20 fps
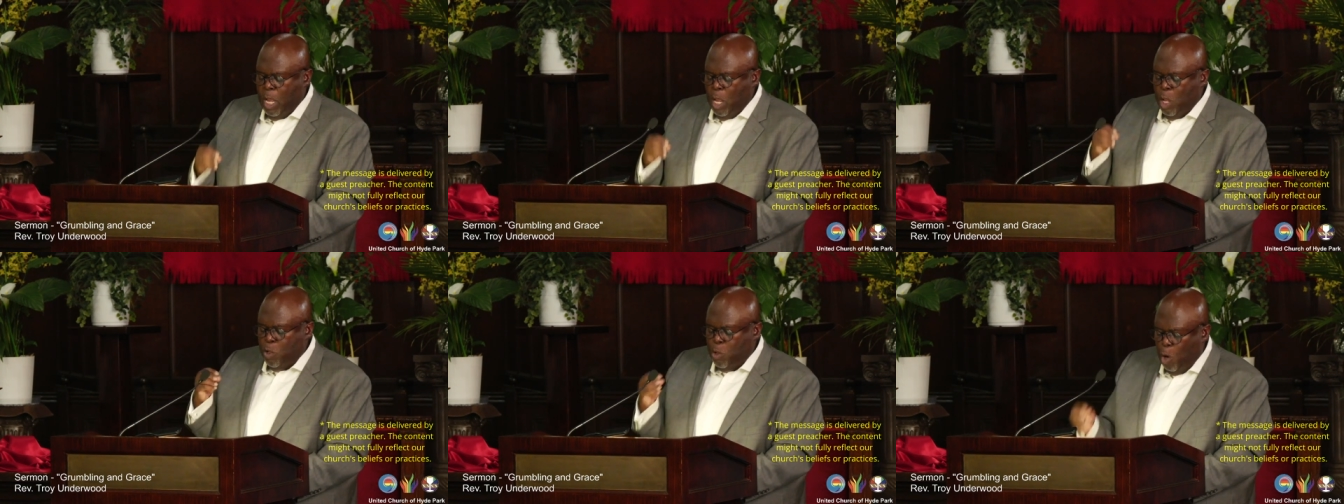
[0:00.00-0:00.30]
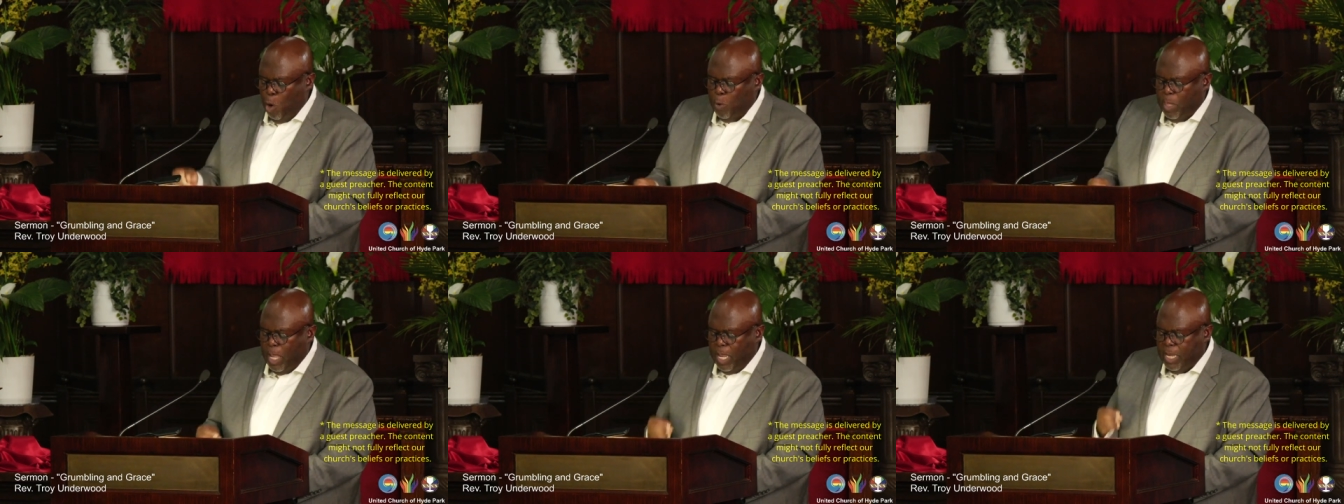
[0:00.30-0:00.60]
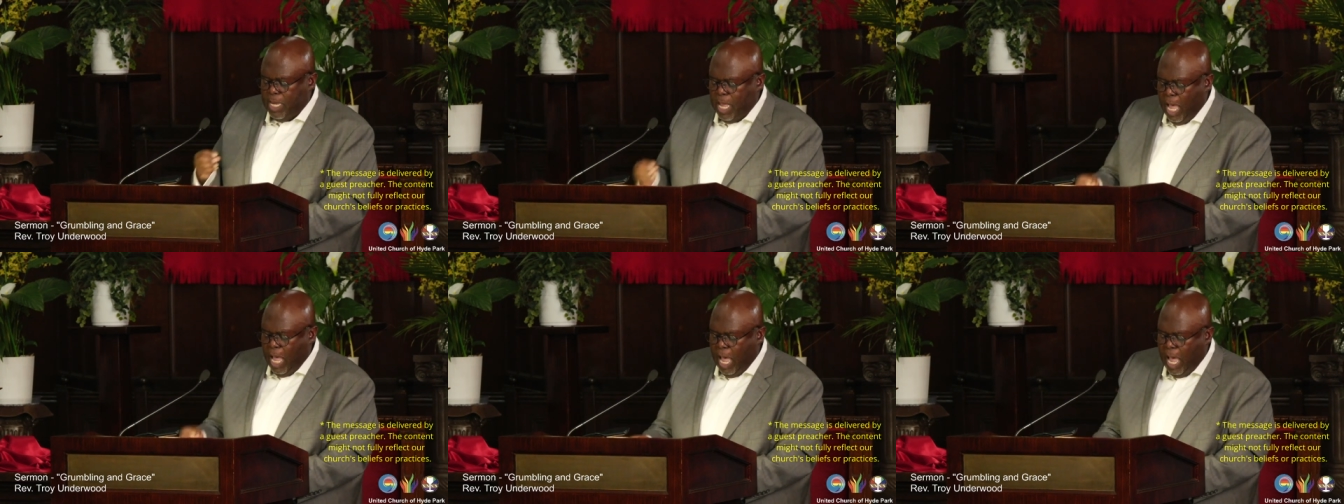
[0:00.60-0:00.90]
know
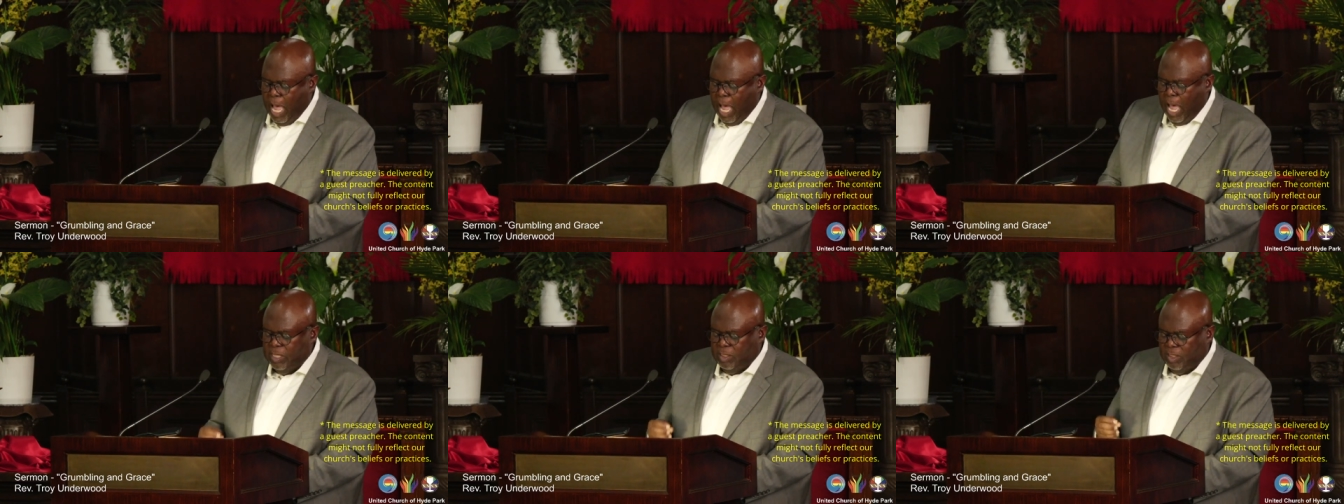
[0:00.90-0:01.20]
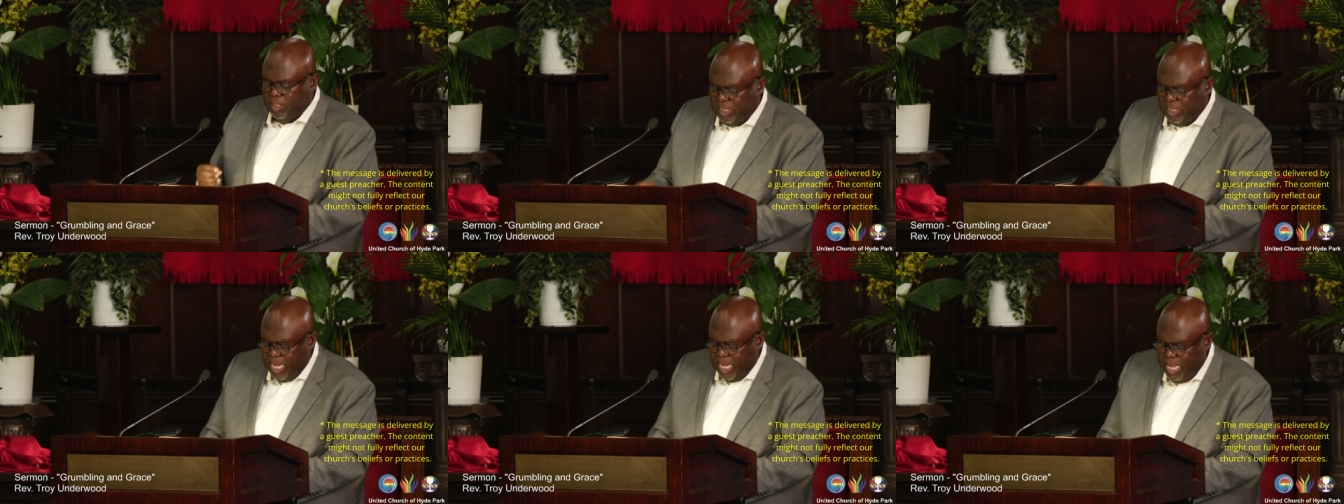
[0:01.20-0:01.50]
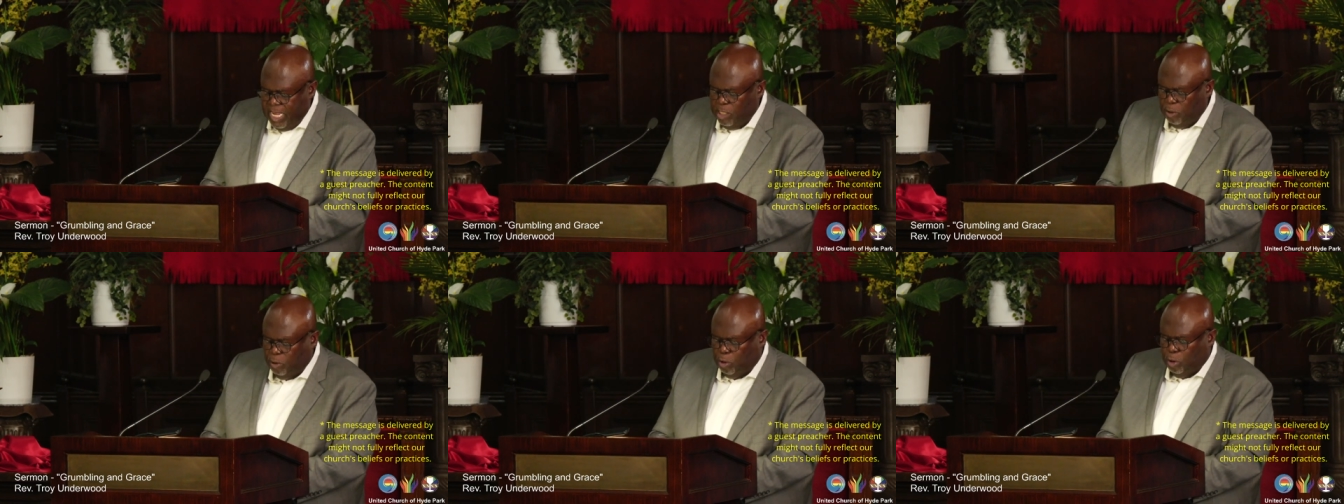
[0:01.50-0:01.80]
that God
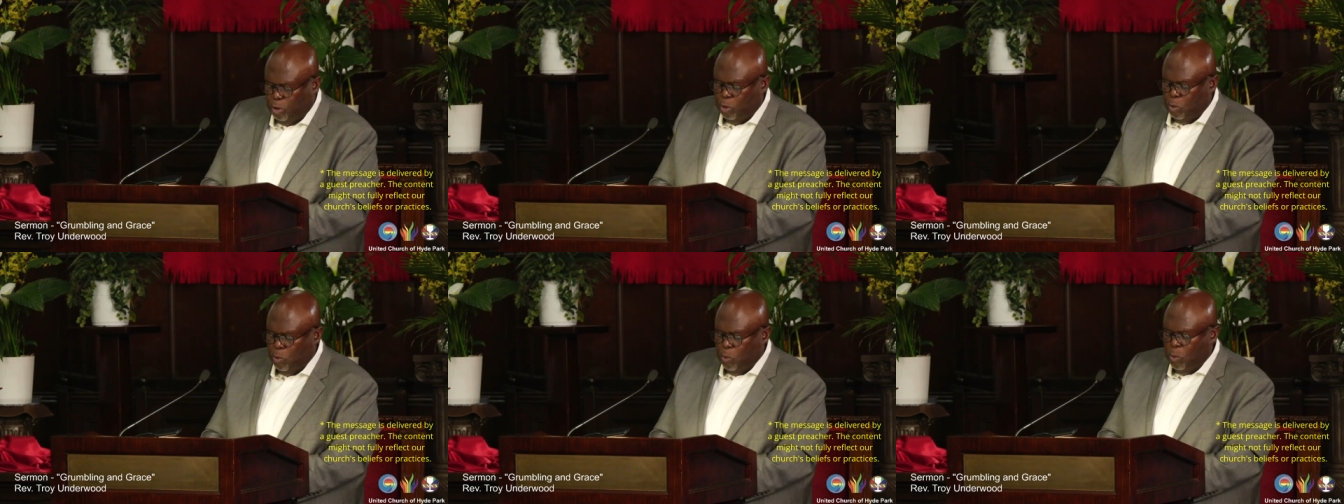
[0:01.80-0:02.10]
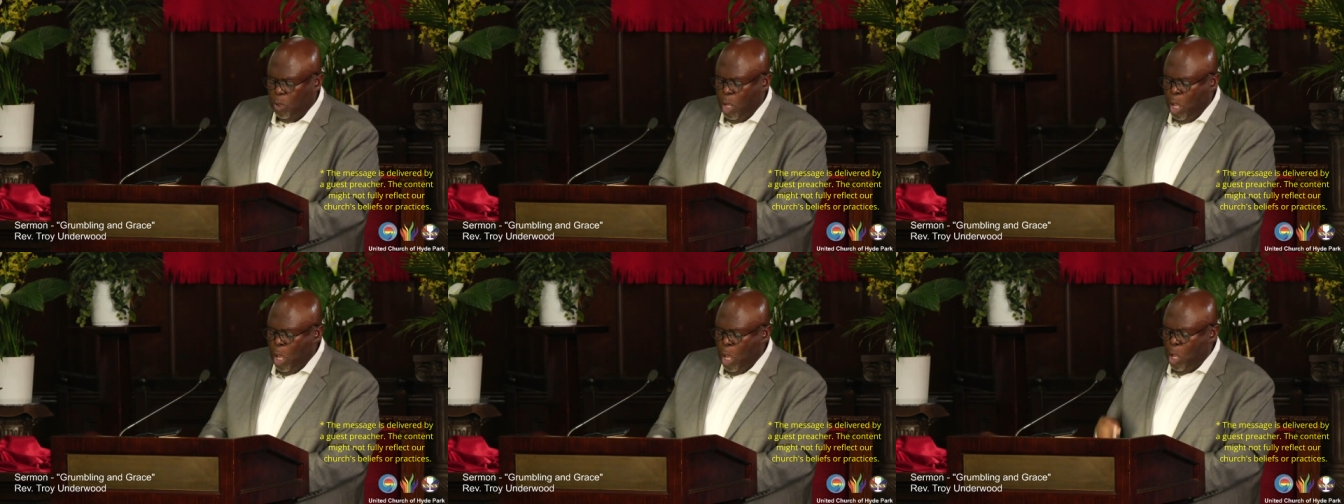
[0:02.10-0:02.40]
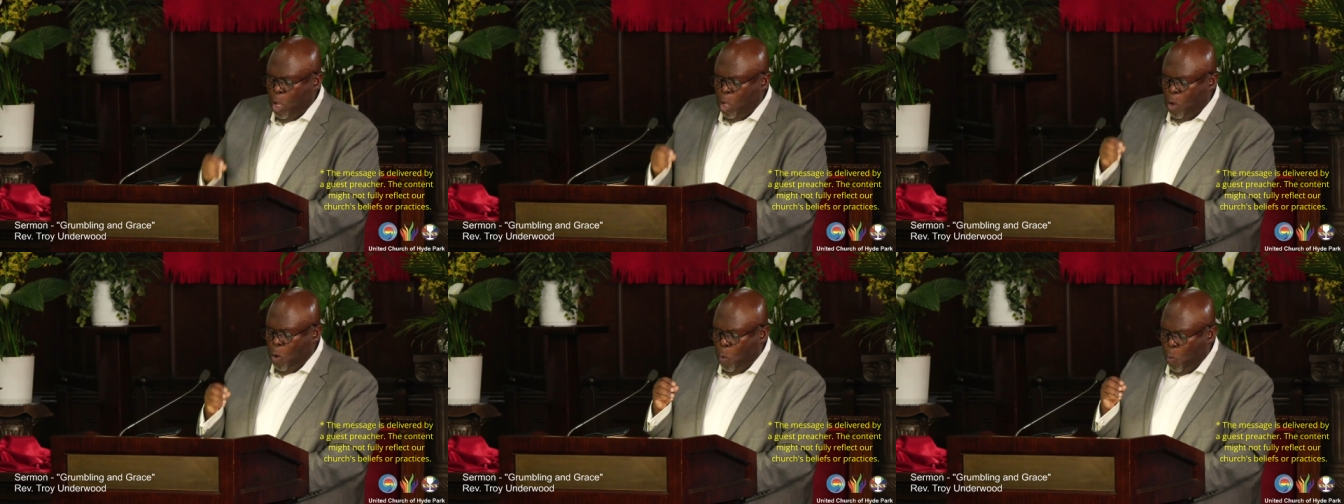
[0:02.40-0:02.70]
sees you.
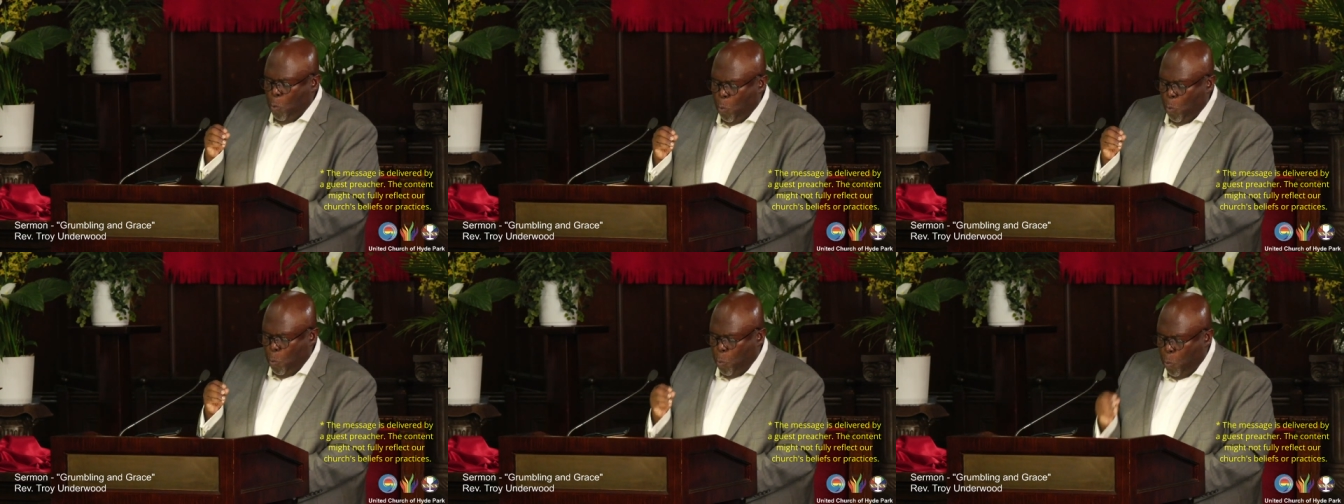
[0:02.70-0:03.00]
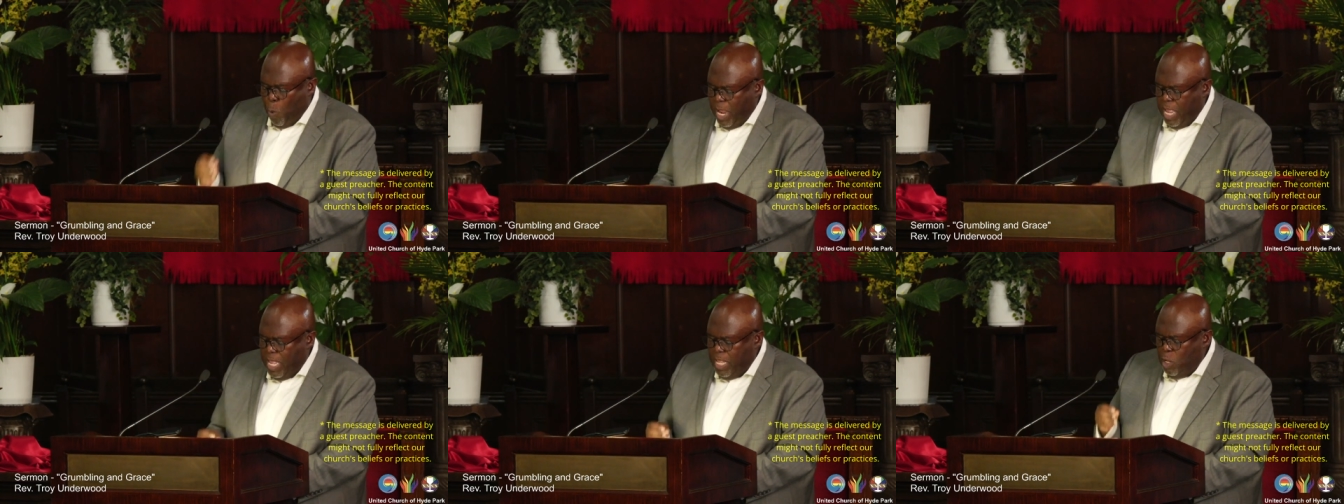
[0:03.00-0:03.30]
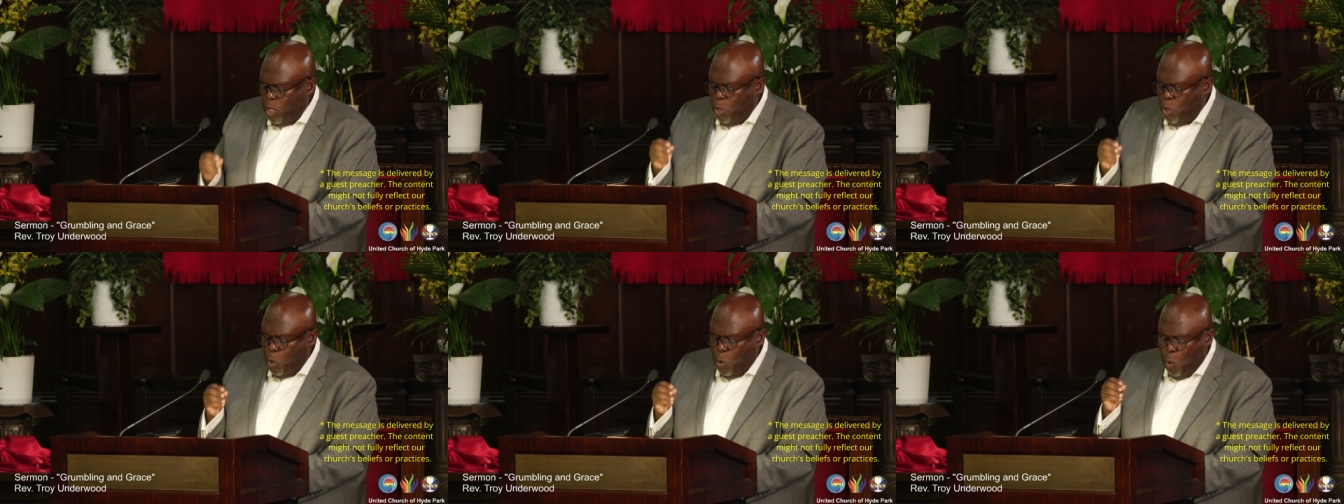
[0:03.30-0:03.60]

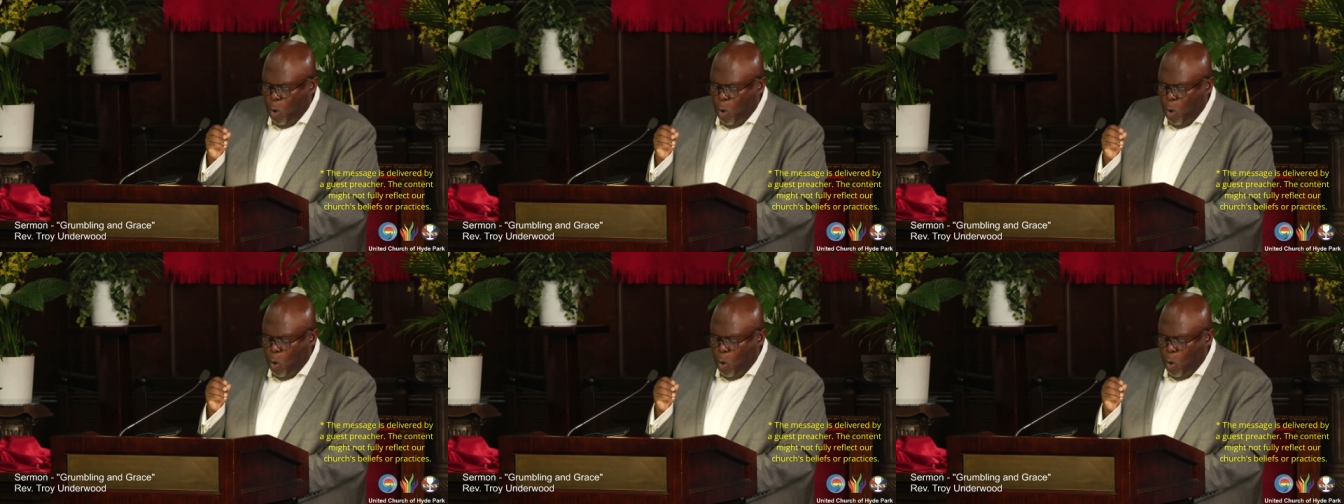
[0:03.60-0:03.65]
When you